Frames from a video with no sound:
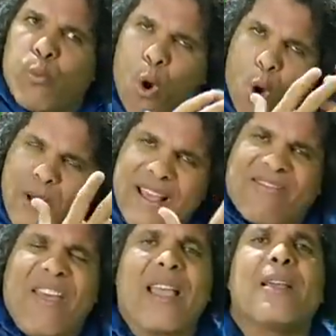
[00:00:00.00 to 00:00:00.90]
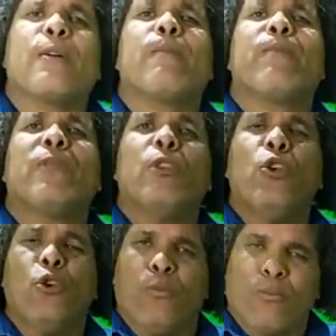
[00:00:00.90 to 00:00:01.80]
how they think
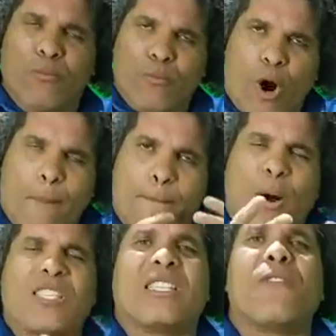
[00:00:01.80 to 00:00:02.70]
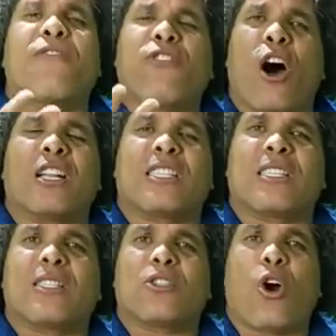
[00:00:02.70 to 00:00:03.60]
or positive
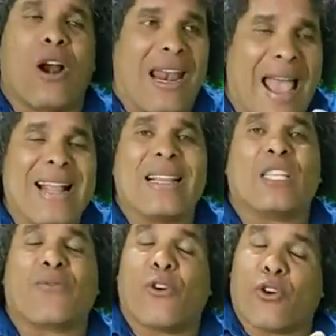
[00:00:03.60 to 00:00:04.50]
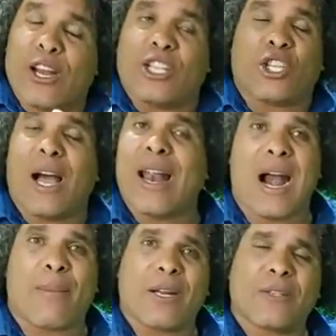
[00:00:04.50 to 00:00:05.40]
thoughts or likeness for Granger and
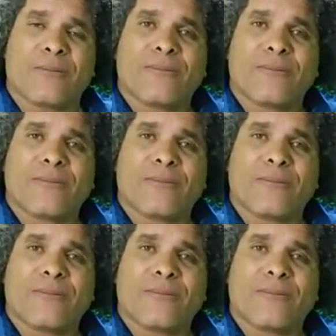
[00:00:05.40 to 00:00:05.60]
Harmon.